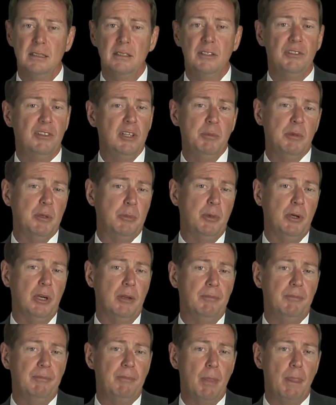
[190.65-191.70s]
Simply
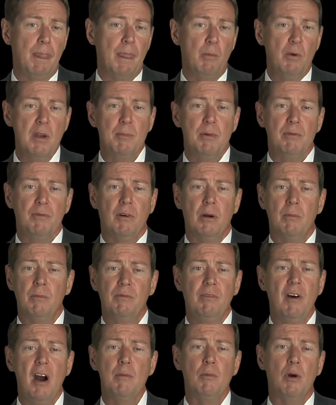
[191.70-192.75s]
put, we perform
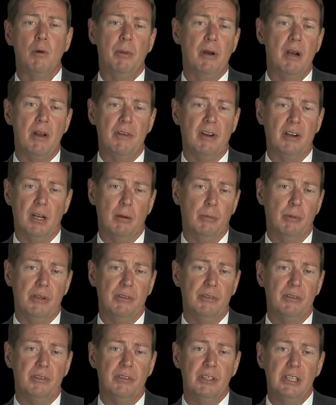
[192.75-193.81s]
far more parathyroid
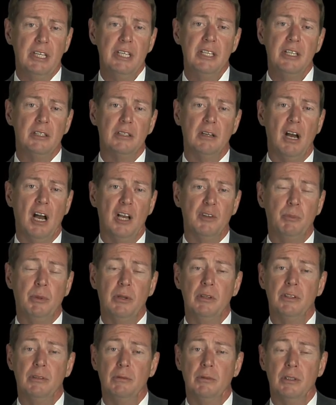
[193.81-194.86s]
operations than any other
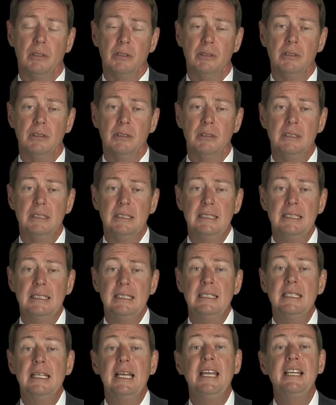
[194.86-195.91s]
hospital in the world.
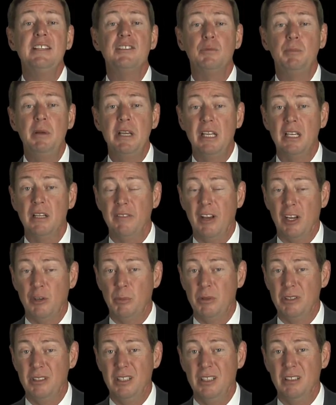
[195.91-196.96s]
And speaking of
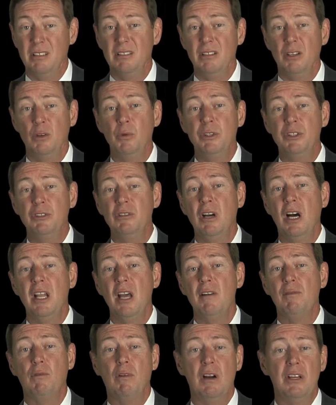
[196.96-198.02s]
expertise, we do not
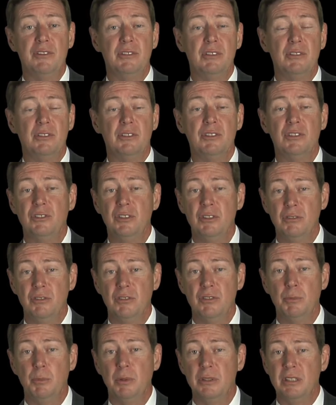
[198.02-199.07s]
have residents or
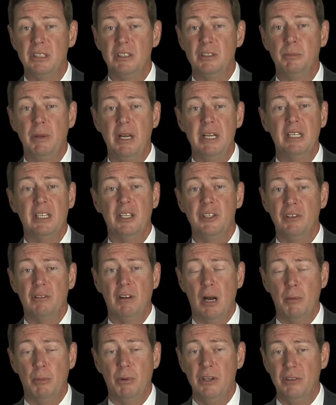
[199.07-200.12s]
students participating in your
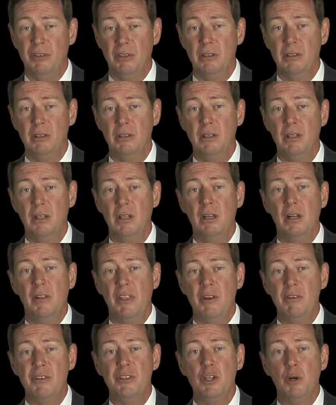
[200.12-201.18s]
operation.
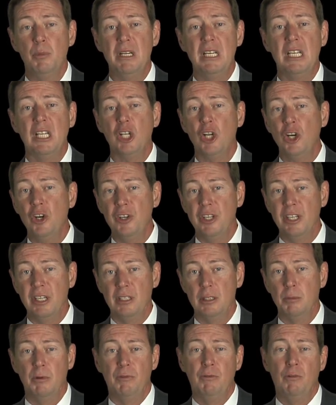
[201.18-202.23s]
There is nobody learning
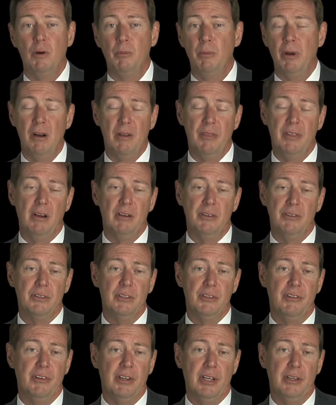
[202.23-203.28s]
to perform parathyroid
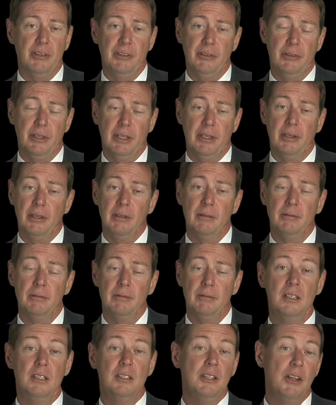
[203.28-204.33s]
surgery on you here.
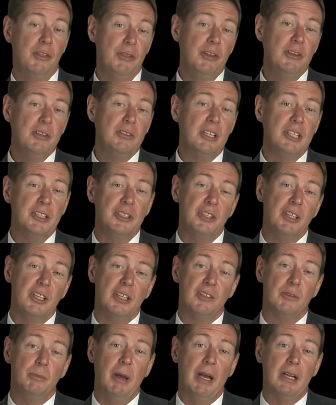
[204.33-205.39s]
The third thing you can
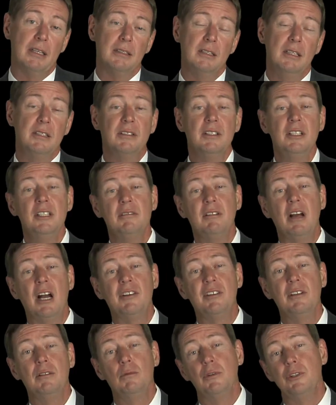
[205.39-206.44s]
expect is an
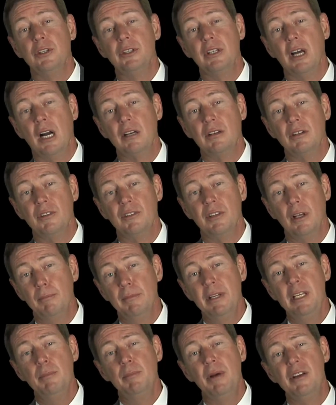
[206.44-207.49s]
interaction with your doctors that
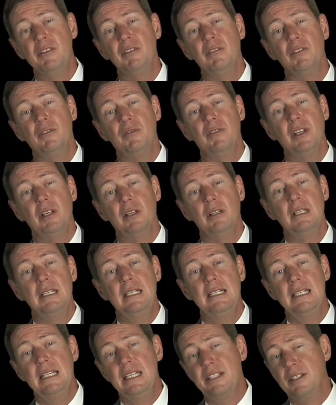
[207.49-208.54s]
many patients feel
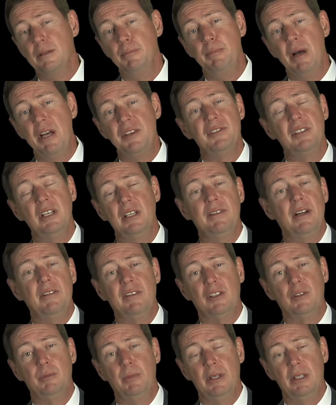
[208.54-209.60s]
is the best they've ever
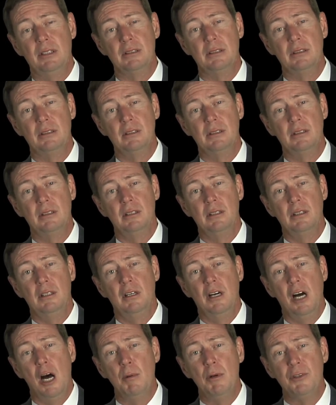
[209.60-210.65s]
experienced.
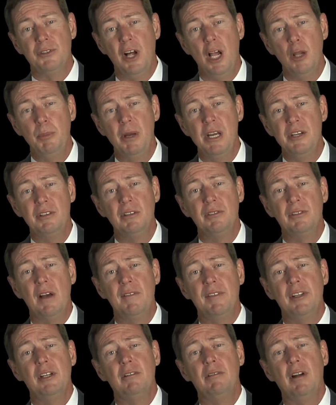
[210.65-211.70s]
Almost all patients
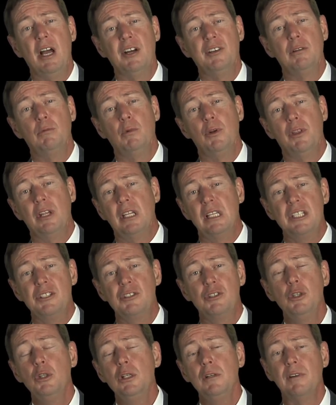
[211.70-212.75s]
have interaction with at least
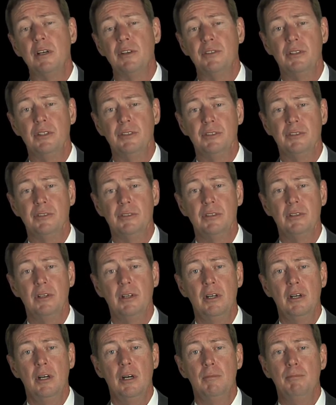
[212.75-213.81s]
two of our surgeons.
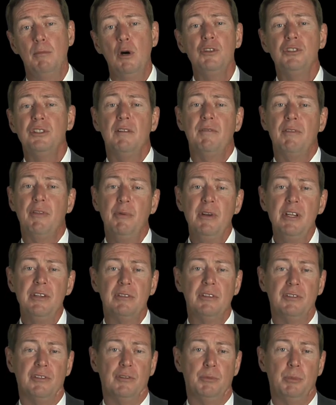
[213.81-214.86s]
Most have three
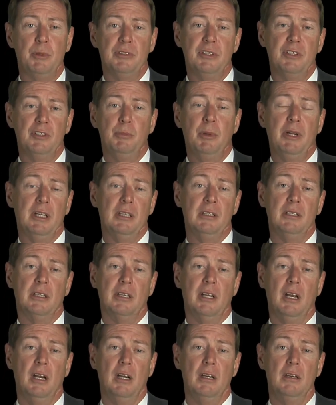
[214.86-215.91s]
surgeons participating in their
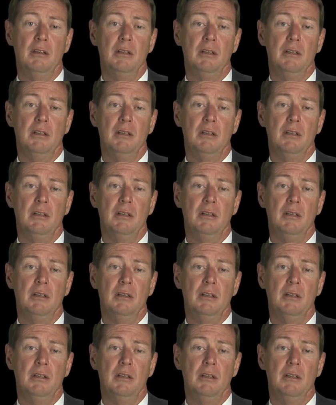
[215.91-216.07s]
care.